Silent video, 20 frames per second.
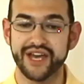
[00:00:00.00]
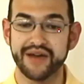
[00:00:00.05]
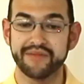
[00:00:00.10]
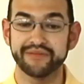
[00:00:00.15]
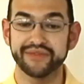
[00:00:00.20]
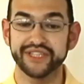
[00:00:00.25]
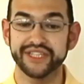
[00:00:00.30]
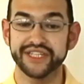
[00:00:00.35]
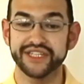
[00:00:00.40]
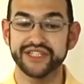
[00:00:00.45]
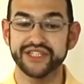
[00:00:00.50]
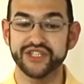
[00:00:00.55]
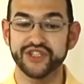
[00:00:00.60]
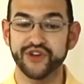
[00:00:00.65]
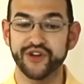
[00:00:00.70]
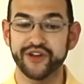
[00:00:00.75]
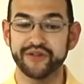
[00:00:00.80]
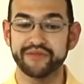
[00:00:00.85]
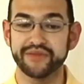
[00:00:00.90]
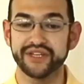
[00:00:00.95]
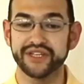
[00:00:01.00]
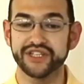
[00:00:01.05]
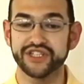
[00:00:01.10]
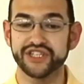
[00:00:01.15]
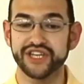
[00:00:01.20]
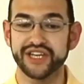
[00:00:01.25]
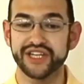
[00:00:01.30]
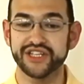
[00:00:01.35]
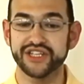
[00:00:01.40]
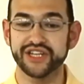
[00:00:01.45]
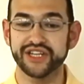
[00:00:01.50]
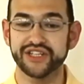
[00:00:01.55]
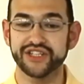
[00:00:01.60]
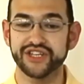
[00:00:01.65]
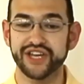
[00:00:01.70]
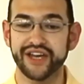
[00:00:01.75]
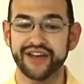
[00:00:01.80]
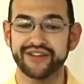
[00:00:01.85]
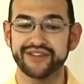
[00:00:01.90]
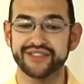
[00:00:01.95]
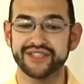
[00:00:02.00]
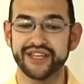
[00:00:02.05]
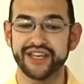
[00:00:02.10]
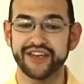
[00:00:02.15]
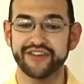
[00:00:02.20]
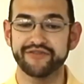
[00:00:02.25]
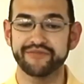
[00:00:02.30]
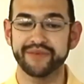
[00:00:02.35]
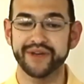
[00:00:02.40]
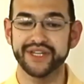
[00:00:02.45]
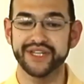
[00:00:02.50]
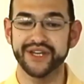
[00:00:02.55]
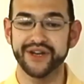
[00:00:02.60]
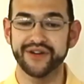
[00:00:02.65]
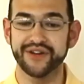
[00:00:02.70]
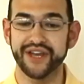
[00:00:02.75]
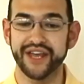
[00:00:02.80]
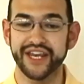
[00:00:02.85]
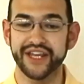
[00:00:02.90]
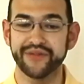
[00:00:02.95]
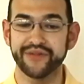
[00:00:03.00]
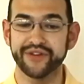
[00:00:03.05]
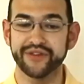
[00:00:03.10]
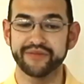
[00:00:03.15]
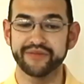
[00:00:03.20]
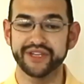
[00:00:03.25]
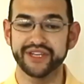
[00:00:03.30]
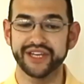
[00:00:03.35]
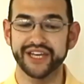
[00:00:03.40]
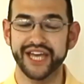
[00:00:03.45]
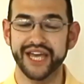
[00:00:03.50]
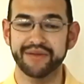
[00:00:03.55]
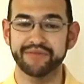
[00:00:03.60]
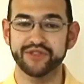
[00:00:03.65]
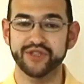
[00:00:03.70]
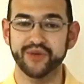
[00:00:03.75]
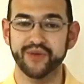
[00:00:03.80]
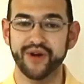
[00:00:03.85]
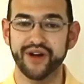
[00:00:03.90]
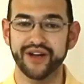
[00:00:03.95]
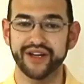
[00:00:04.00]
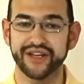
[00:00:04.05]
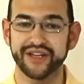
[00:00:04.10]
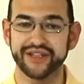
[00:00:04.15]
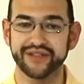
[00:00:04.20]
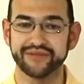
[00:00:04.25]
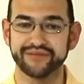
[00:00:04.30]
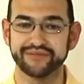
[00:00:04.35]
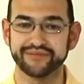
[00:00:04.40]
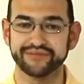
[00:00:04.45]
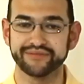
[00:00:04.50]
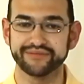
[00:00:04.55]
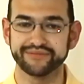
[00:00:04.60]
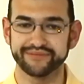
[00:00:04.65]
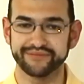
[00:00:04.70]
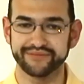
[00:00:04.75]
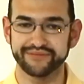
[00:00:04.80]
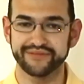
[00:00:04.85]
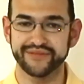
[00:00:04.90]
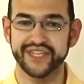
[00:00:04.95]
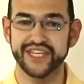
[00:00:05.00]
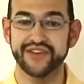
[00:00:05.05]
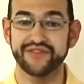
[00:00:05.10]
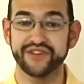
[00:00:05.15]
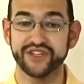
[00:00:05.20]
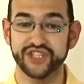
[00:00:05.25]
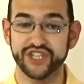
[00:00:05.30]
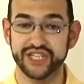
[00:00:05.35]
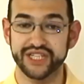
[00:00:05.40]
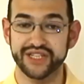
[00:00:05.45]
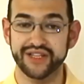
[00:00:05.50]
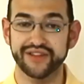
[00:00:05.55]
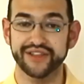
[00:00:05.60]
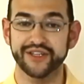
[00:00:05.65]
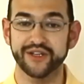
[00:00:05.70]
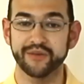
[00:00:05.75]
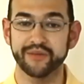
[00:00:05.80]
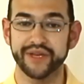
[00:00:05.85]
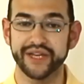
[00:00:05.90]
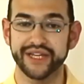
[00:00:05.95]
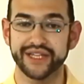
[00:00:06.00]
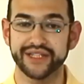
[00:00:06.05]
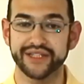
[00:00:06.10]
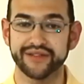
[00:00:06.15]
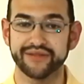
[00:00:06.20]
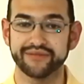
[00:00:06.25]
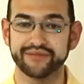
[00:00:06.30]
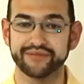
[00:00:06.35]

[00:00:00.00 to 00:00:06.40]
Please join me in changing a child's life by donating with me to Camp Tawonga. Even just a little bit.